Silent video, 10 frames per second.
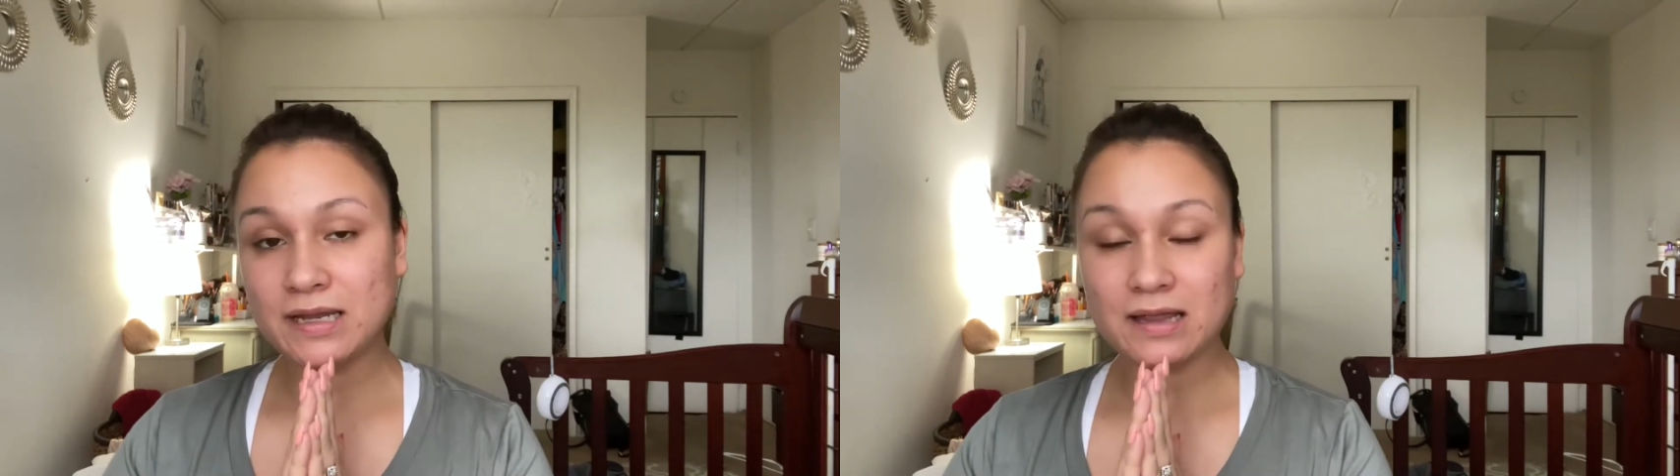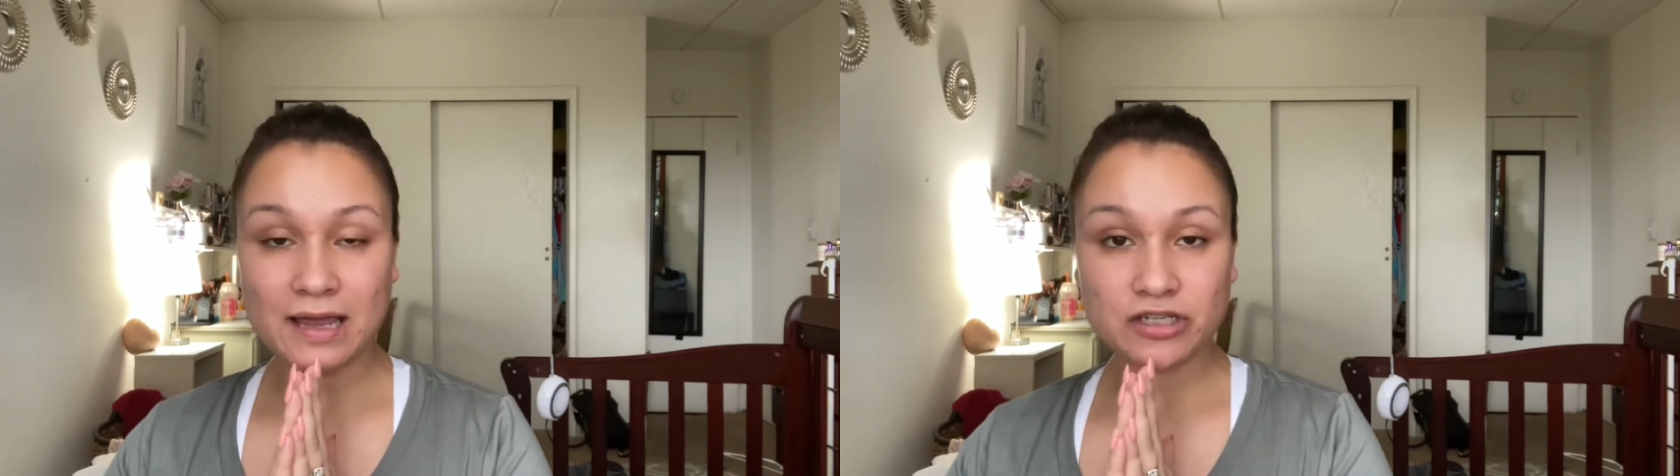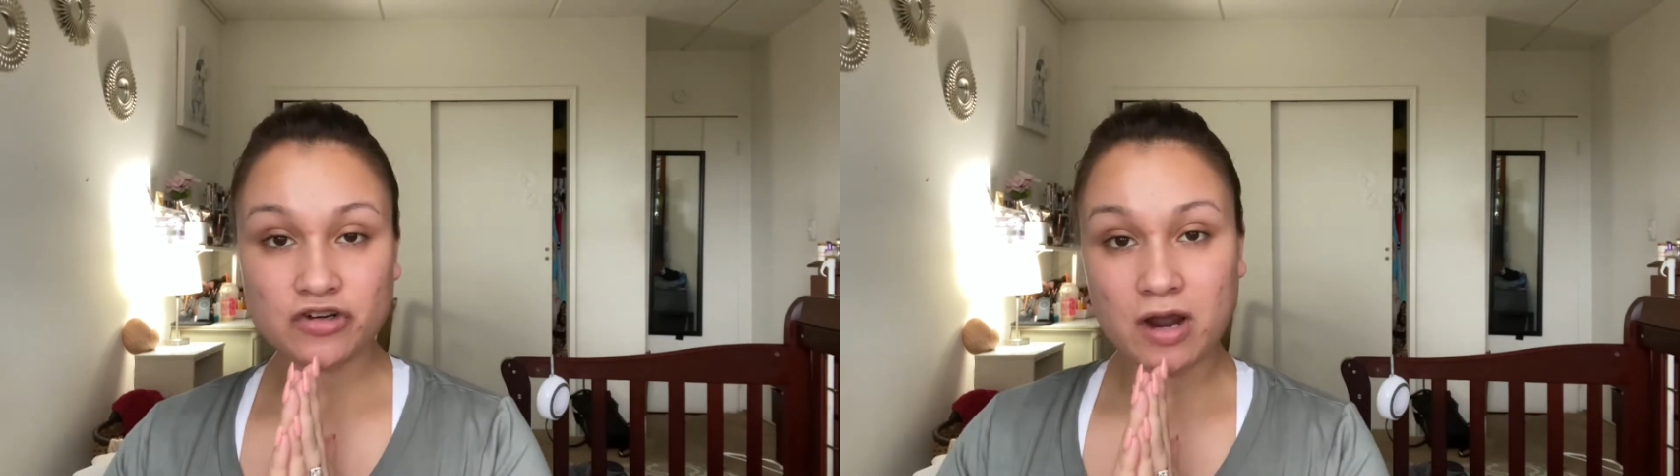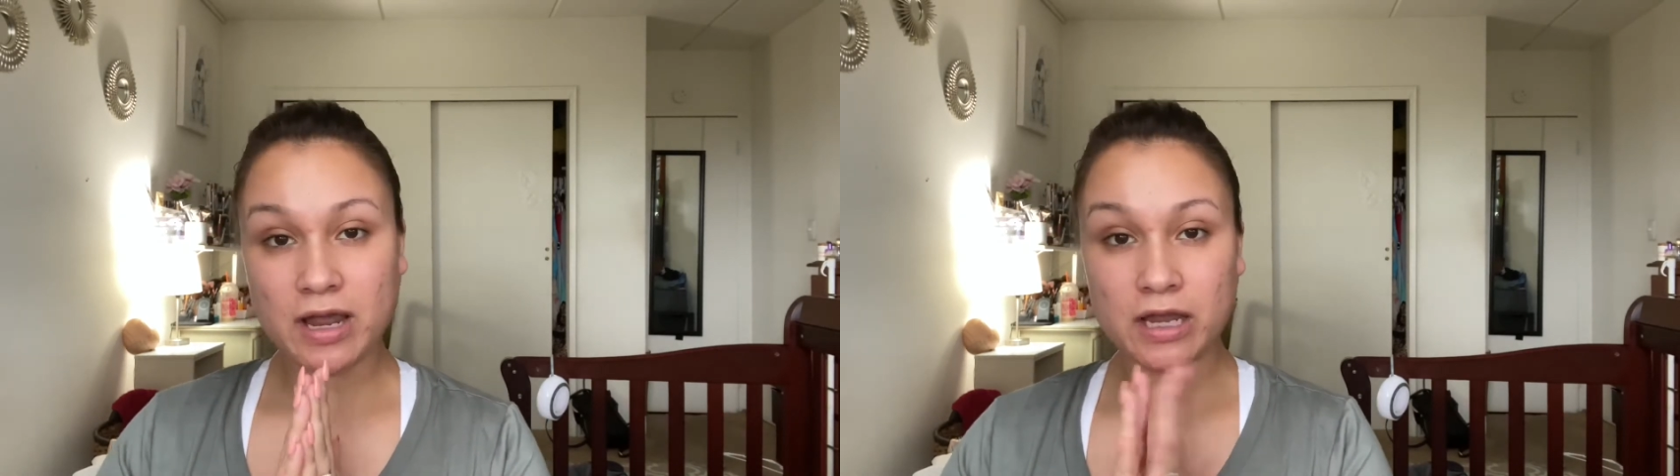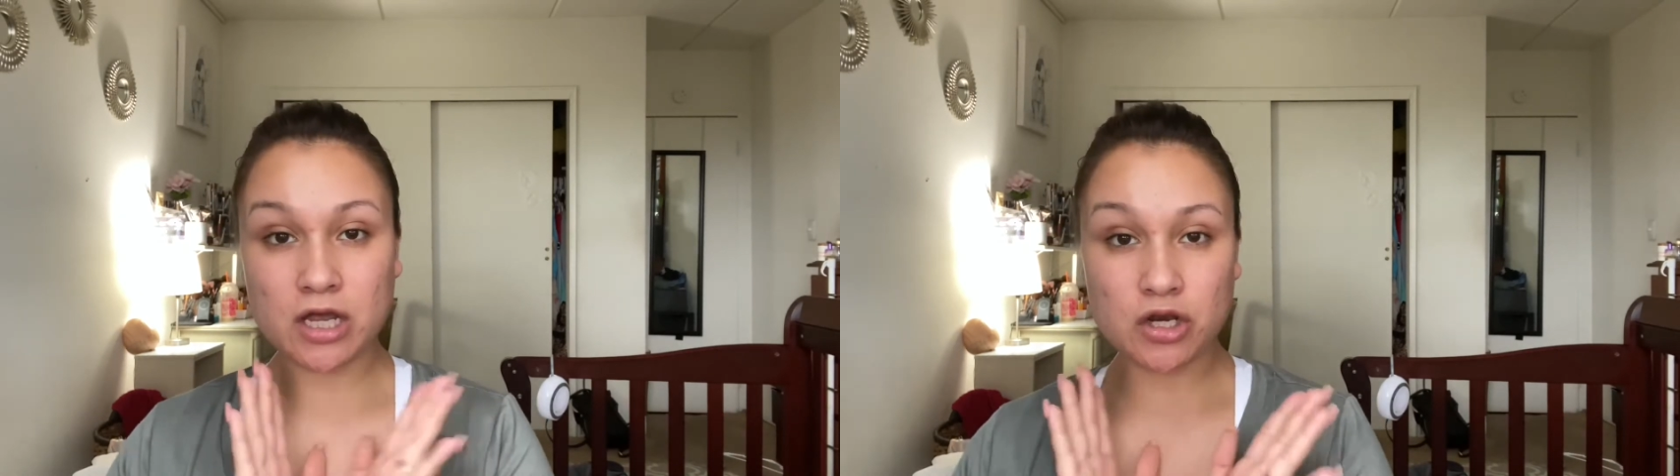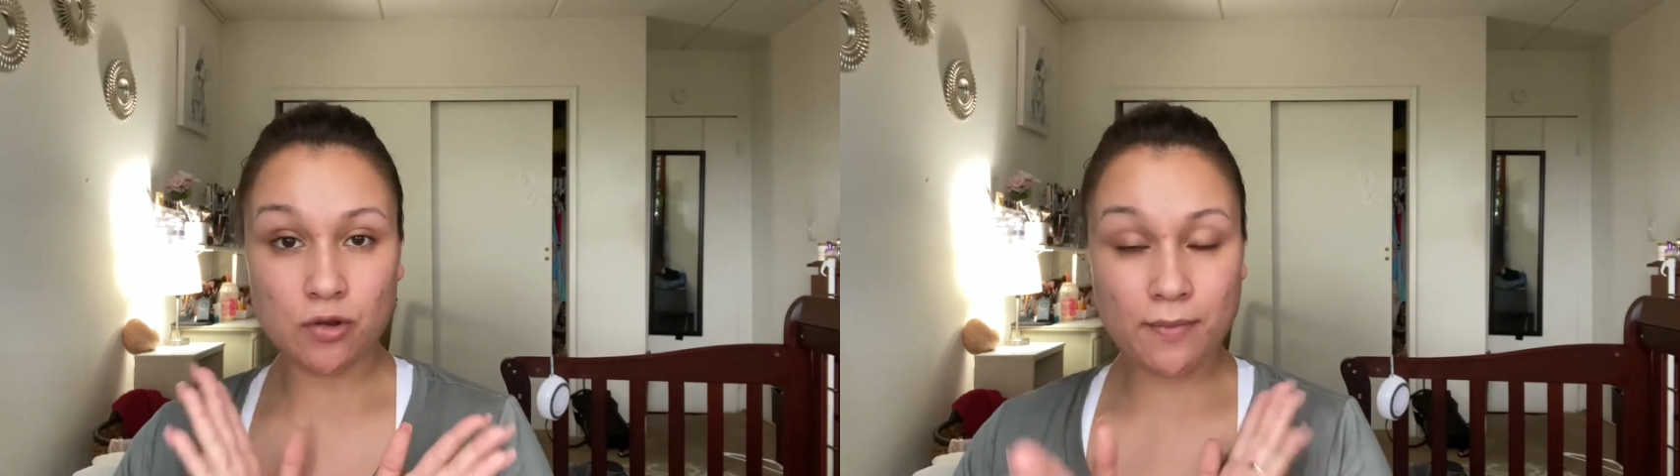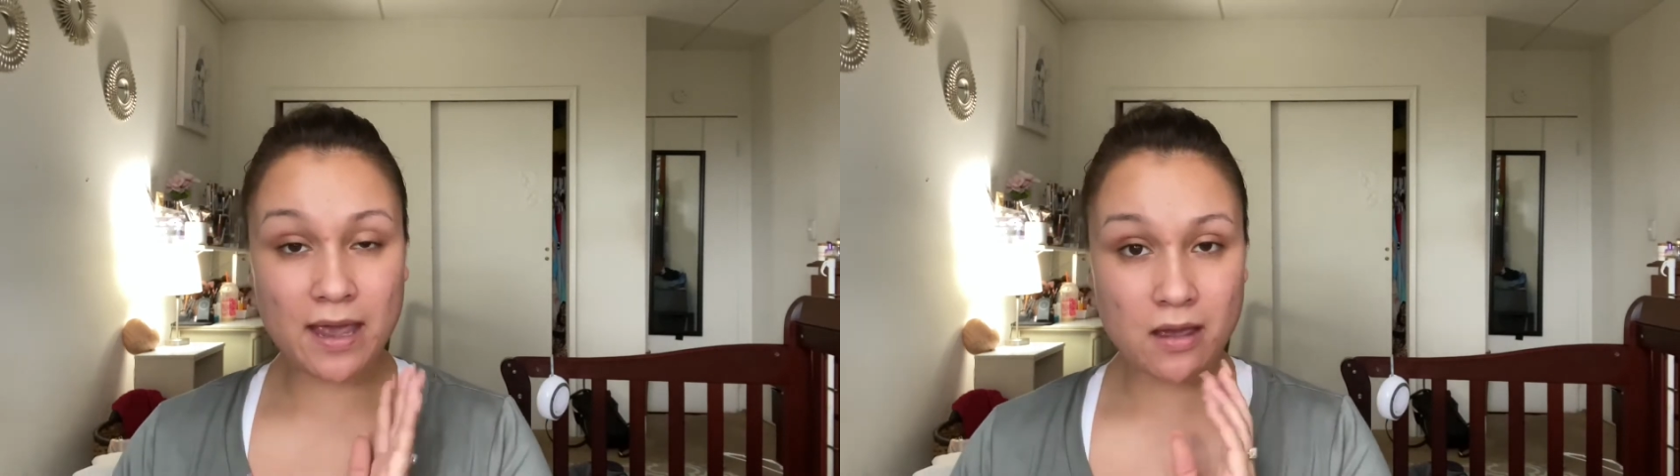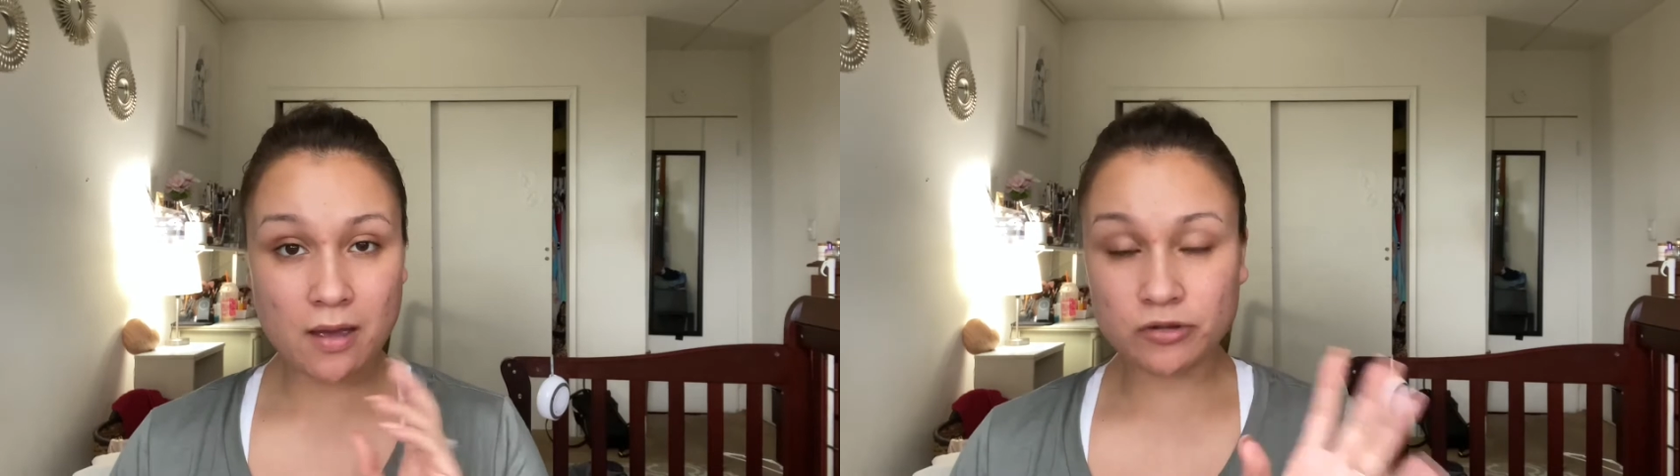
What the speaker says: like trying new makeup